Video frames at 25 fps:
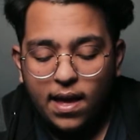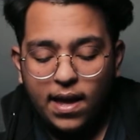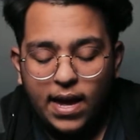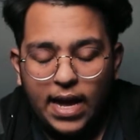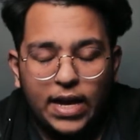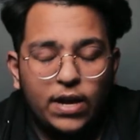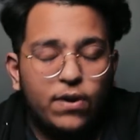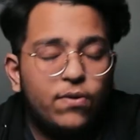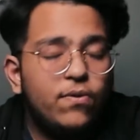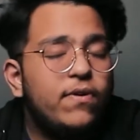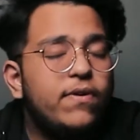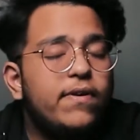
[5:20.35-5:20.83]

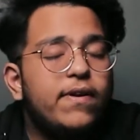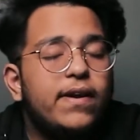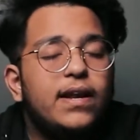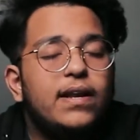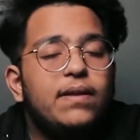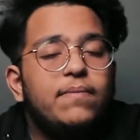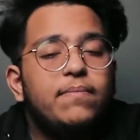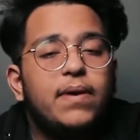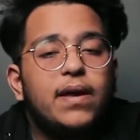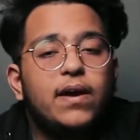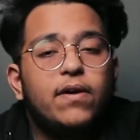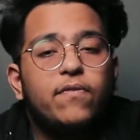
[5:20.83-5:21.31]
I couldn't
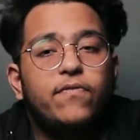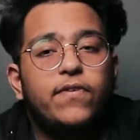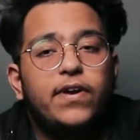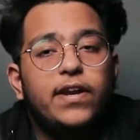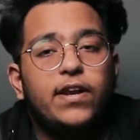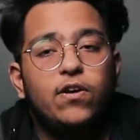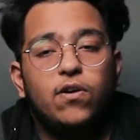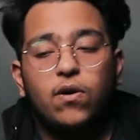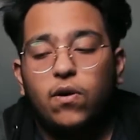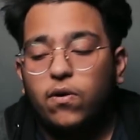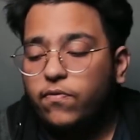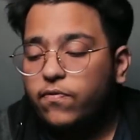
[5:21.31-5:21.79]
really make a
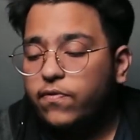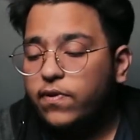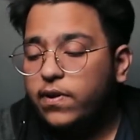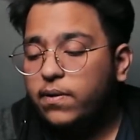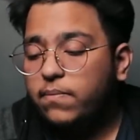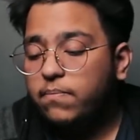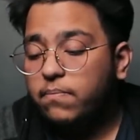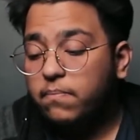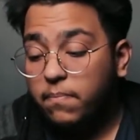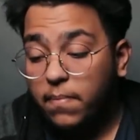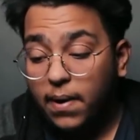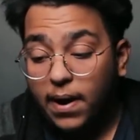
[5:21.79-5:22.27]
video of it,
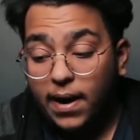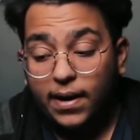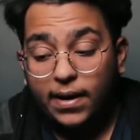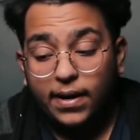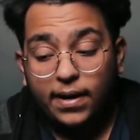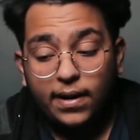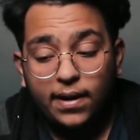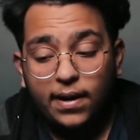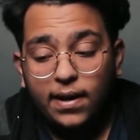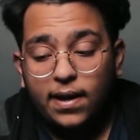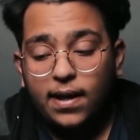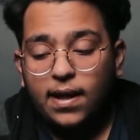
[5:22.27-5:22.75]

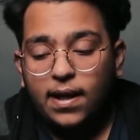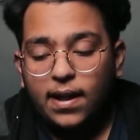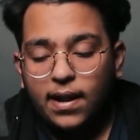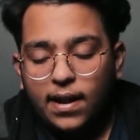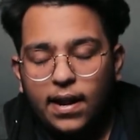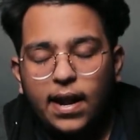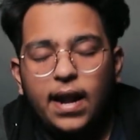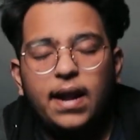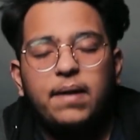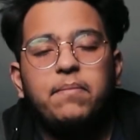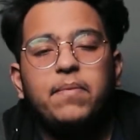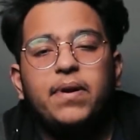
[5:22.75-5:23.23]
but
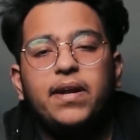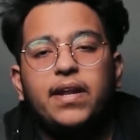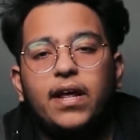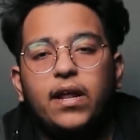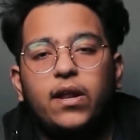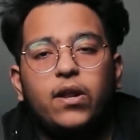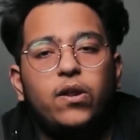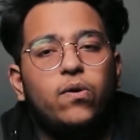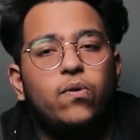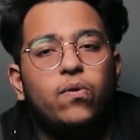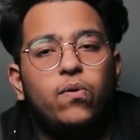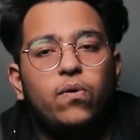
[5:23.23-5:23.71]
let me tell
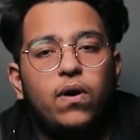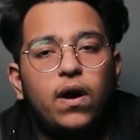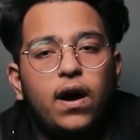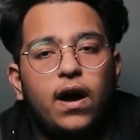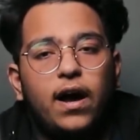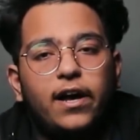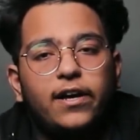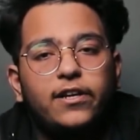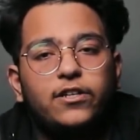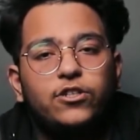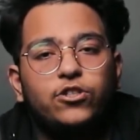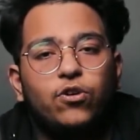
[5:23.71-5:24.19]
you,
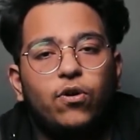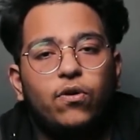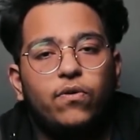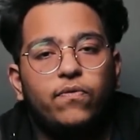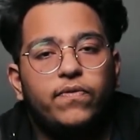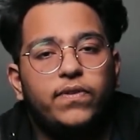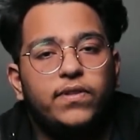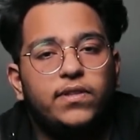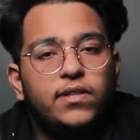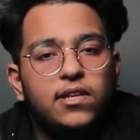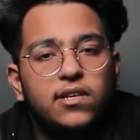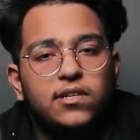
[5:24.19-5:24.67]
I shot
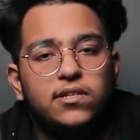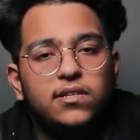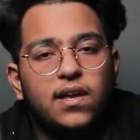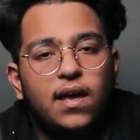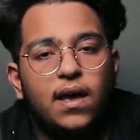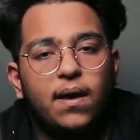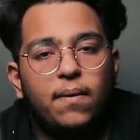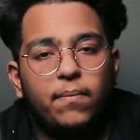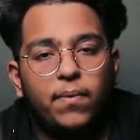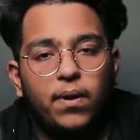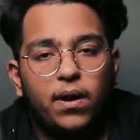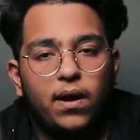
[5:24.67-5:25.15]
with this
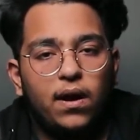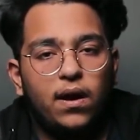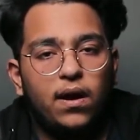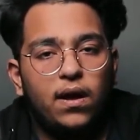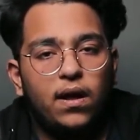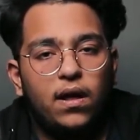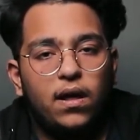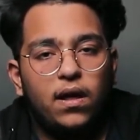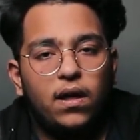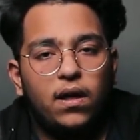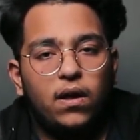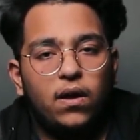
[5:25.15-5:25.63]
camera
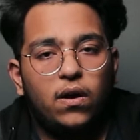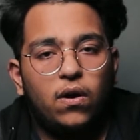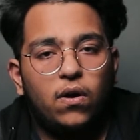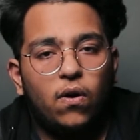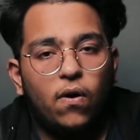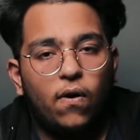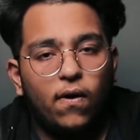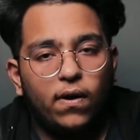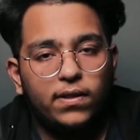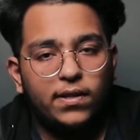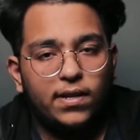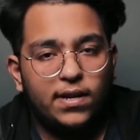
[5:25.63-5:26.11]

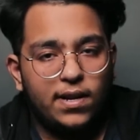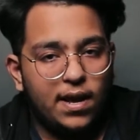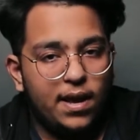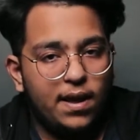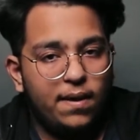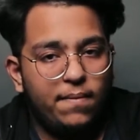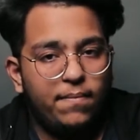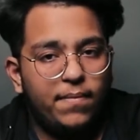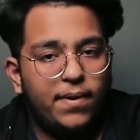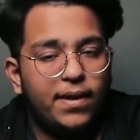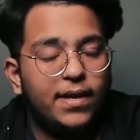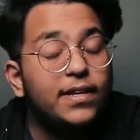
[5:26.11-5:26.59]
all the
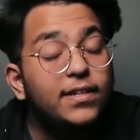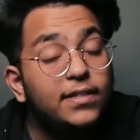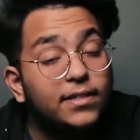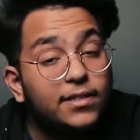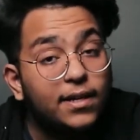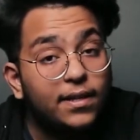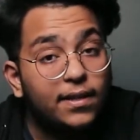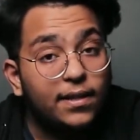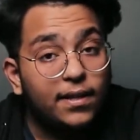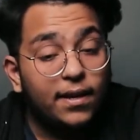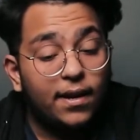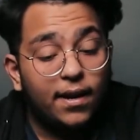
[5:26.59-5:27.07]
time in
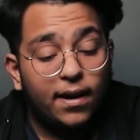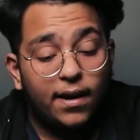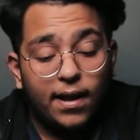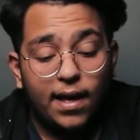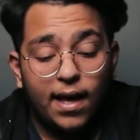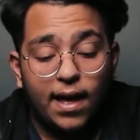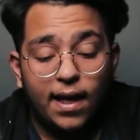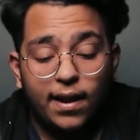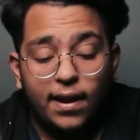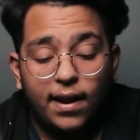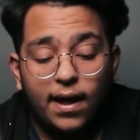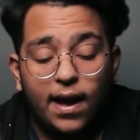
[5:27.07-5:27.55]
Chandigarh,
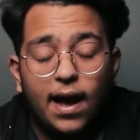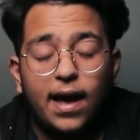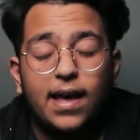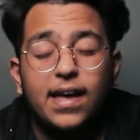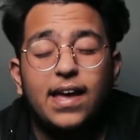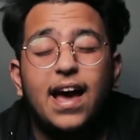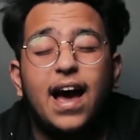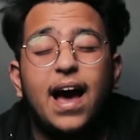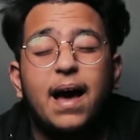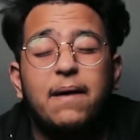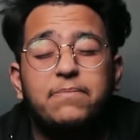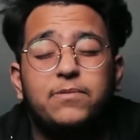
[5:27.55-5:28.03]
and I
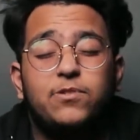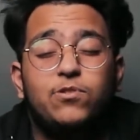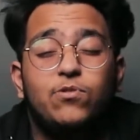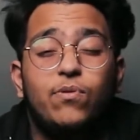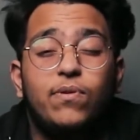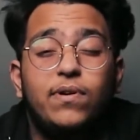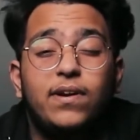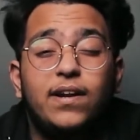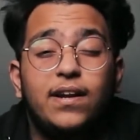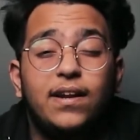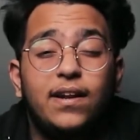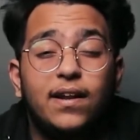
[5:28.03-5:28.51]

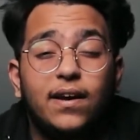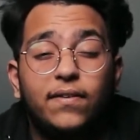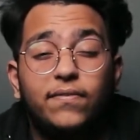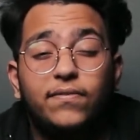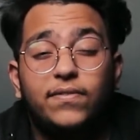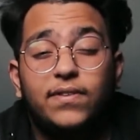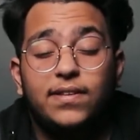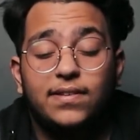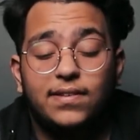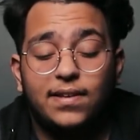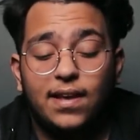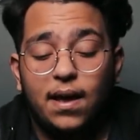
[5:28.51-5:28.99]
absolutely
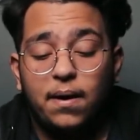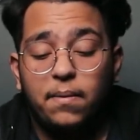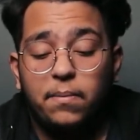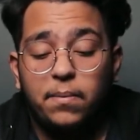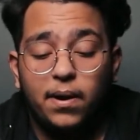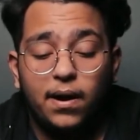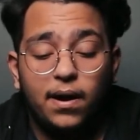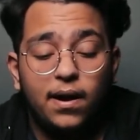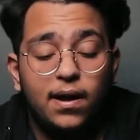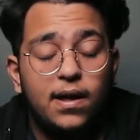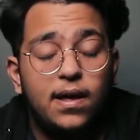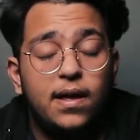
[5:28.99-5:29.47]
love this
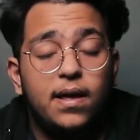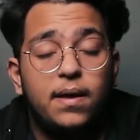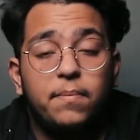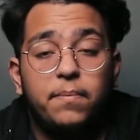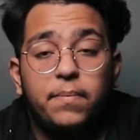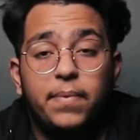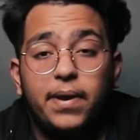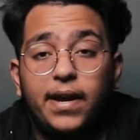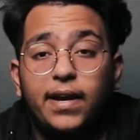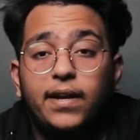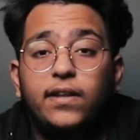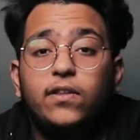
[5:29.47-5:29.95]
camera.
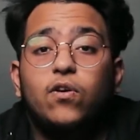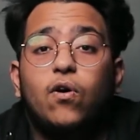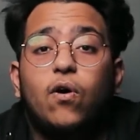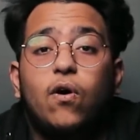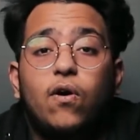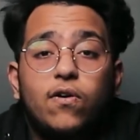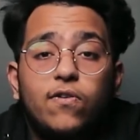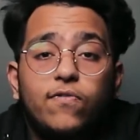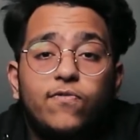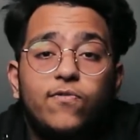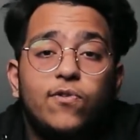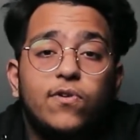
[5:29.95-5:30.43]
Be it the
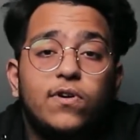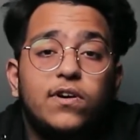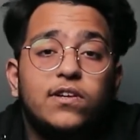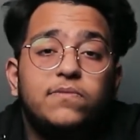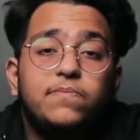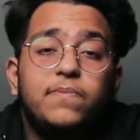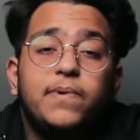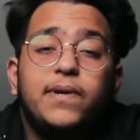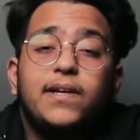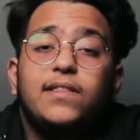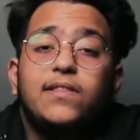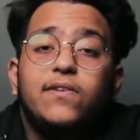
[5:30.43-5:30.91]

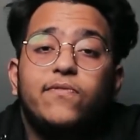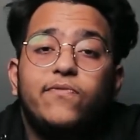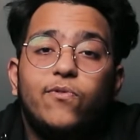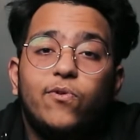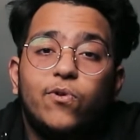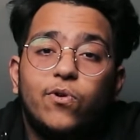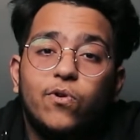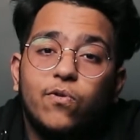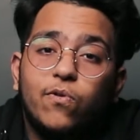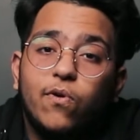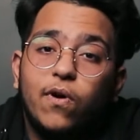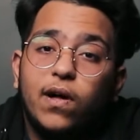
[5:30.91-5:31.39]
autofocus, be it the
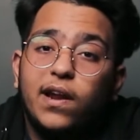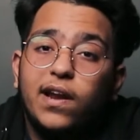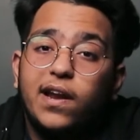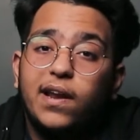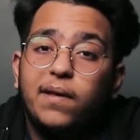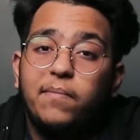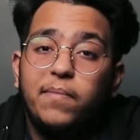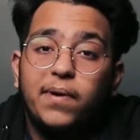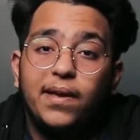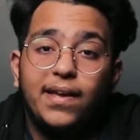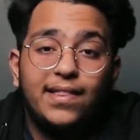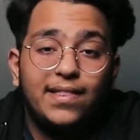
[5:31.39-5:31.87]
photo quality,
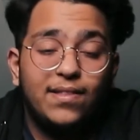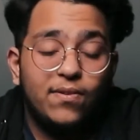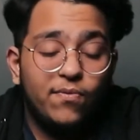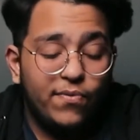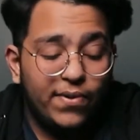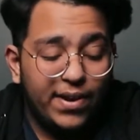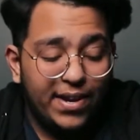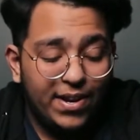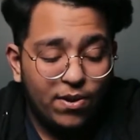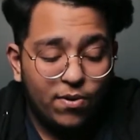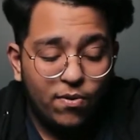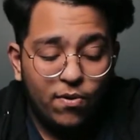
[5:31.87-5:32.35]
be it the
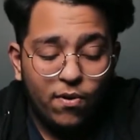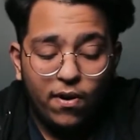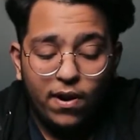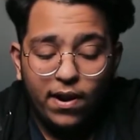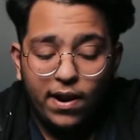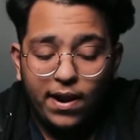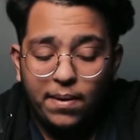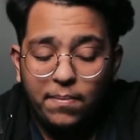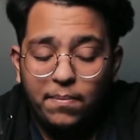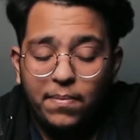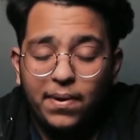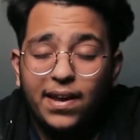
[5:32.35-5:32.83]
video
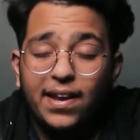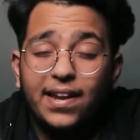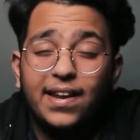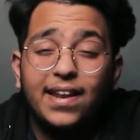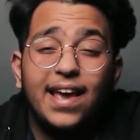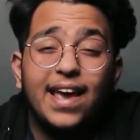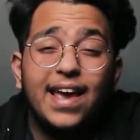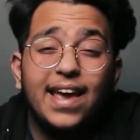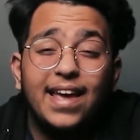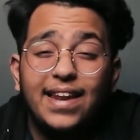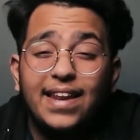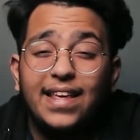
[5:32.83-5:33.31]
quality, be it
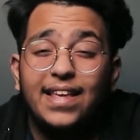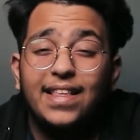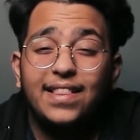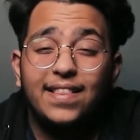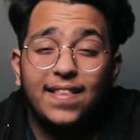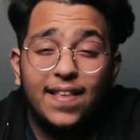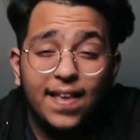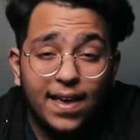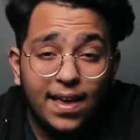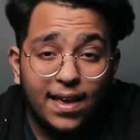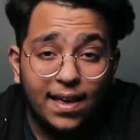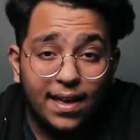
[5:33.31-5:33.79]

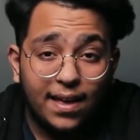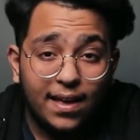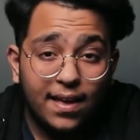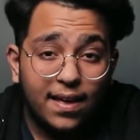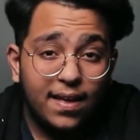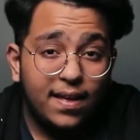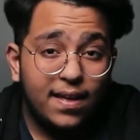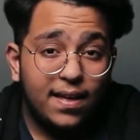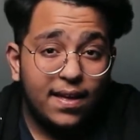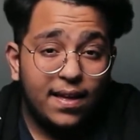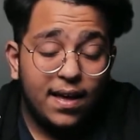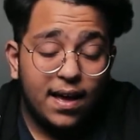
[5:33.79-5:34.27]
anything
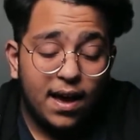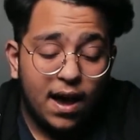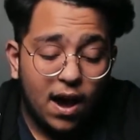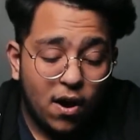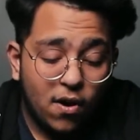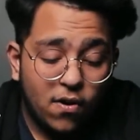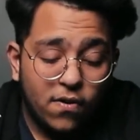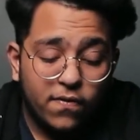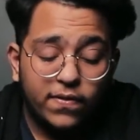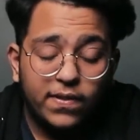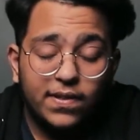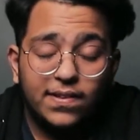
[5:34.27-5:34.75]

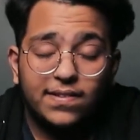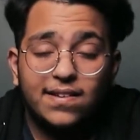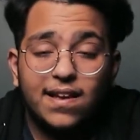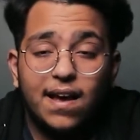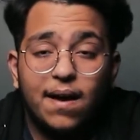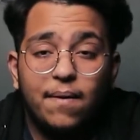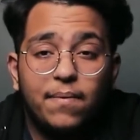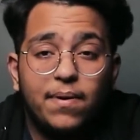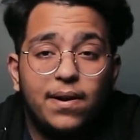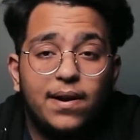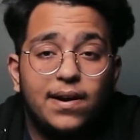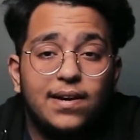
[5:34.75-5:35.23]
out of this
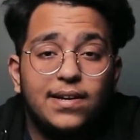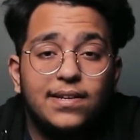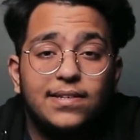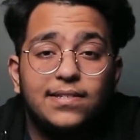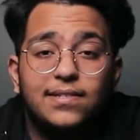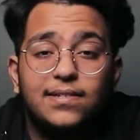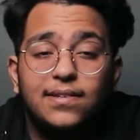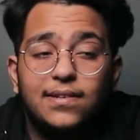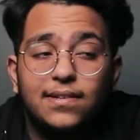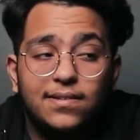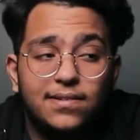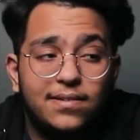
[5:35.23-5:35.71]
camera is
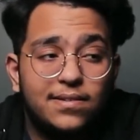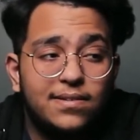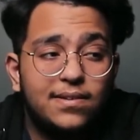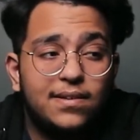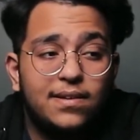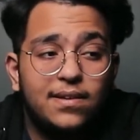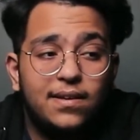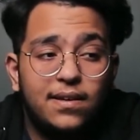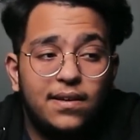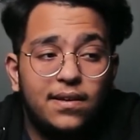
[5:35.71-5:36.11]
just